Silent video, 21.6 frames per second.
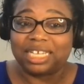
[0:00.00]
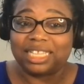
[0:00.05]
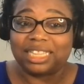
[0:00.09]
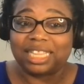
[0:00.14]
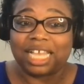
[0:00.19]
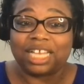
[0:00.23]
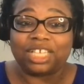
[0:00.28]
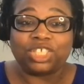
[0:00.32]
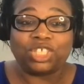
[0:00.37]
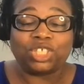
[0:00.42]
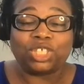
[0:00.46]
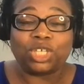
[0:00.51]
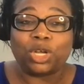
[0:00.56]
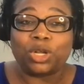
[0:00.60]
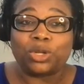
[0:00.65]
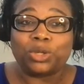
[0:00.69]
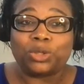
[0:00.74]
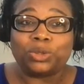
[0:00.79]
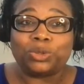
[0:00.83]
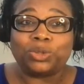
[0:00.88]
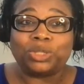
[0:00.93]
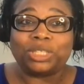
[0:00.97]
That
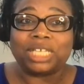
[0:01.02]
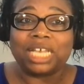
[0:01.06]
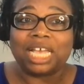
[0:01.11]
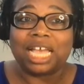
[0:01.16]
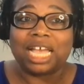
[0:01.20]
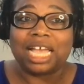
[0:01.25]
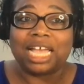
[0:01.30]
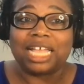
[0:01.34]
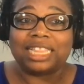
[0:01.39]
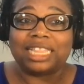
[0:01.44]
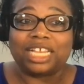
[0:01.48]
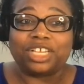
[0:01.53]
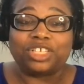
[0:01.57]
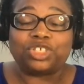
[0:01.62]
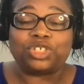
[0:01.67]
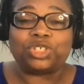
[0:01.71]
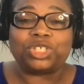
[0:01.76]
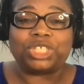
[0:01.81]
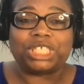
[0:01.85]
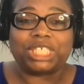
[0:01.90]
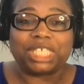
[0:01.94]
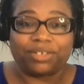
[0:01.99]
shows that
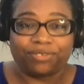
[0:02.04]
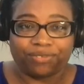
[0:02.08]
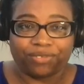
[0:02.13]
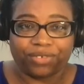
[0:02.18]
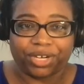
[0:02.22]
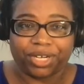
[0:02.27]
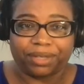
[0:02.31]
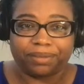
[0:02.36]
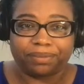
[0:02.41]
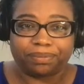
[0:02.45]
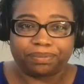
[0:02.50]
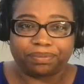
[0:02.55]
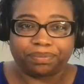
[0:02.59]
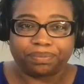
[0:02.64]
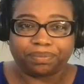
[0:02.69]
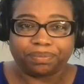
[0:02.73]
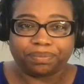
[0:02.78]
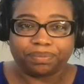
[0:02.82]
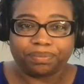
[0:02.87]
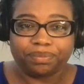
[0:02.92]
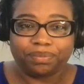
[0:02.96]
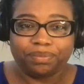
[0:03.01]
you're different.
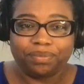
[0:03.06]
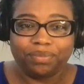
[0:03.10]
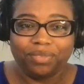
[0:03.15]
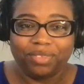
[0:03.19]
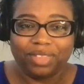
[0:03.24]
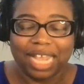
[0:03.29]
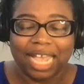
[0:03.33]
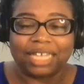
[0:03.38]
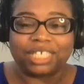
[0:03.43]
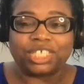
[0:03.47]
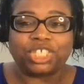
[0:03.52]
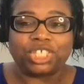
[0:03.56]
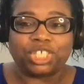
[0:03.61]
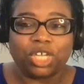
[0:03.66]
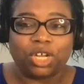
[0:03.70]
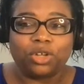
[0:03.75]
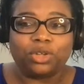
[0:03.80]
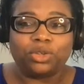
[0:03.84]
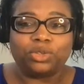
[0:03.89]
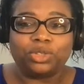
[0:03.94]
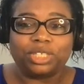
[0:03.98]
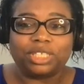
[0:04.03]
That
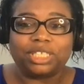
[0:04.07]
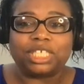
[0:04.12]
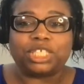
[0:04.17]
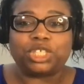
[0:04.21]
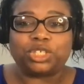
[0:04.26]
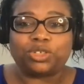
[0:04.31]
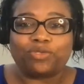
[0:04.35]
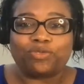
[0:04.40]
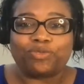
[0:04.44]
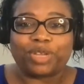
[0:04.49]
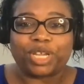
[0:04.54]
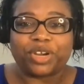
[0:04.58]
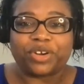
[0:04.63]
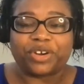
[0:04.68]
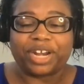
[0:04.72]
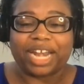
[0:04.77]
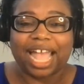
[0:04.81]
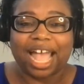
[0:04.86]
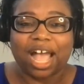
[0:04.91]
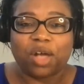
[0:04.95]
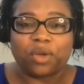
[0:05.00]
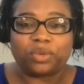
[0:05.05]
shows that you'll figure
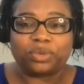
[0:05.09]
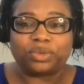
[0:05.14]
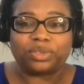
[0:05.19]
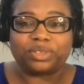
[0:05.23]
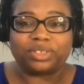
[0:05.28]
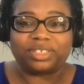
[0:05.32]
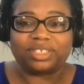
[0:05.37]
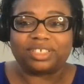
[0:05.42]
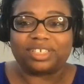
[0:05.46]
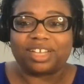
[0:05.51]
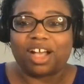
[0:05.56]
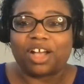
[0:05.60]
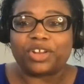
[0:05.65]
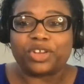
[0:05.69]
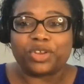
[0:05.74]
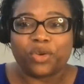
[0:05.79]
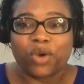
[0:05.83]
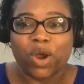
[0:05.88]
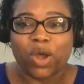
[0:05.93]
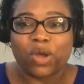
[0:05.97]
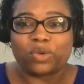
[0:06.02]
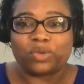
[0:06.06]
it out on
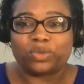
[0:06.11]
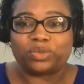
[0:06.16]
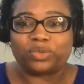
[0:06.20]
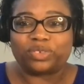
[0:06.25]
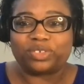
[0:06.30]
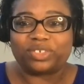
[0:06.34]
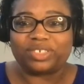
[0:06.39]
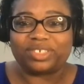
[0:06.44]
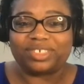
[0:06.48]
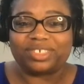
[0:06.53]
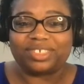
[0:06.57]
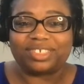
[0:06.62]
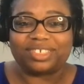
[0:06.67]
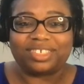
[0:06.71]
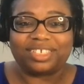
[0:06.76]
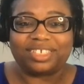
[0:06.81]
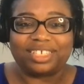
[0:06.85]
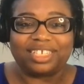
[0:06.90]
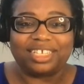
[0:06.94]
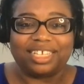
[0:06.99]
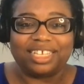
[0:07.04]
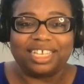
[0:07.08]
your own.
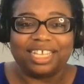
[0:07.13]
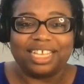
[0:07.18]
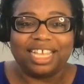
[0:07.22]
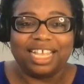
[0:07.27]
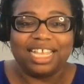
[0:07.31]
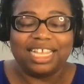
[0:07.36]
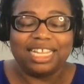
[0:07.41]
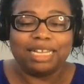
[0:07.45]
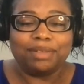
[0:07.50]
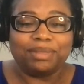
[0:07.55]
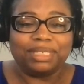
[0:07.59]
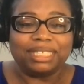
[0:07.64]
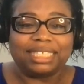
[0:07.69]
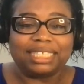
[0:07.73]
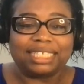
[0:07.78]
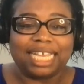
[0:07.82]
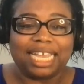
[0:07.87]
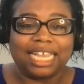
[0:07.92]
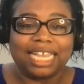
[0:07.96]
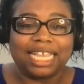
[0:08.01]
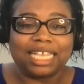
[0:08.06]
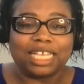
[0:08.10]
Let me
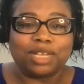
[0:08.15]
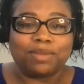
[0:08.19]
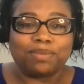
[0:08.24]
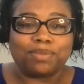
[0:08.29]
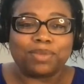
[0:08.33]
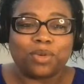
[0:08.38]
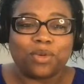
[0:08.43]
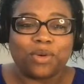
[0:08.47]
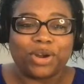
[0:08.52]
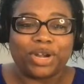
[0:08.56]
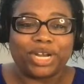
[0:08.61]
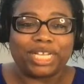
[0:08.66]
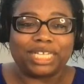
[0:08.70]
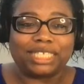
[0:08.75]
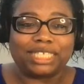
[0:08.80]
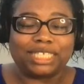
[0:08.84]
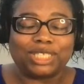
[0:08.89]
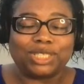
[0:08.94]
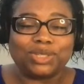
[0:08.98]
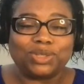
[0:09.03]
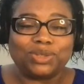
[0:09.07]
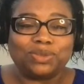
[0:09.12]
say good morning
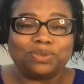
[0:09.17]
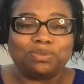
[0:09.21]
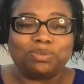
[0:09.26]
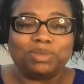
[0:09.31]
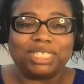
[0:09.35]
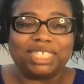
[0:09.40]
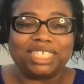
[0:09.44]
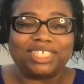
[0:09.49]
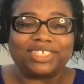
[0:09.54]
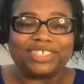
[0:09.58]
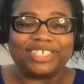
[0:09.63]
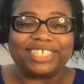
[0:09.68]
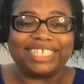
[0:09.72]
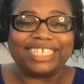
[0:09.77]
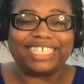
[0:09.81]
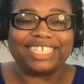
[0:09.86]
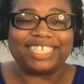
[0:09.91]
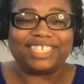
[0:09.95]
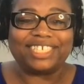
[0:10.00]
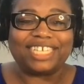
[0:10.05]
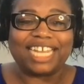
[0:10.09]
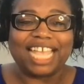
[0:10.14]
to Mr.
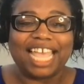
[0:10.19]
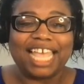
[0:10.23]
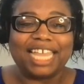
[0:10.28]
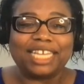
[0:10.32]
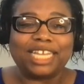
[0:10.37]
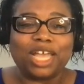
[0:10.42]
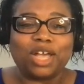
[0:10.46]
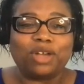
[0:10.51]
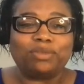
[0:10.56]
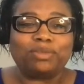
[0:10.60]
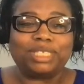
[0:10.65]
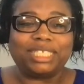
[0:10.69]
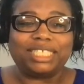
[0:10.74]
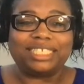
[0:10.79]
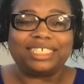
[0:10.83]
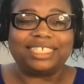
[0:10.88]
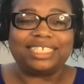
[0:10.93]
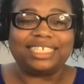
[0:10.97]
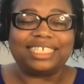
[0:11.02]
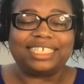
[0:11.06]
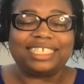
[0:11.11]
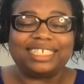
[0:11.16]
Leonard. Hello,
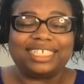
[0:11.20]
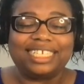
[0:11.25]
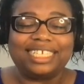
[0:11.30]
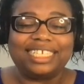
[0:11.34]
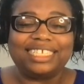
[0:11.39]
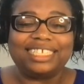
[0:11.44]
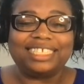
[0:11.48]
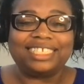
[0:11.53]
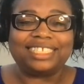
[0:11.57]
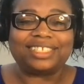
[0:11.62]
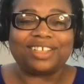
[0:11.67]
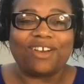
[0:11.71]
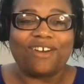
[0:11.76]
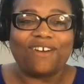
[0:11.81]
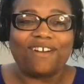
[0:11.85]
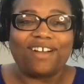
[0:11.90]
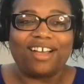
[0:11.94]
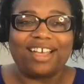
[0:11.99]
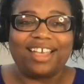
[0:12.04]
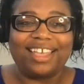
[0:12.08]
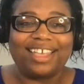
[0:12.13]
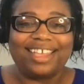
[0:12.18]
Mr. Leonard. He is
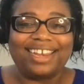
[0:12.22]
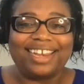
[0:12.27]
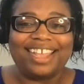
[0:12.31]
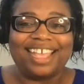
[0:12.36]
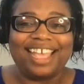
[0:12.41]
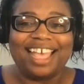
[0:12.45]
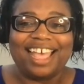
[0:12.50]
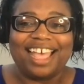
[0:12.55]
on.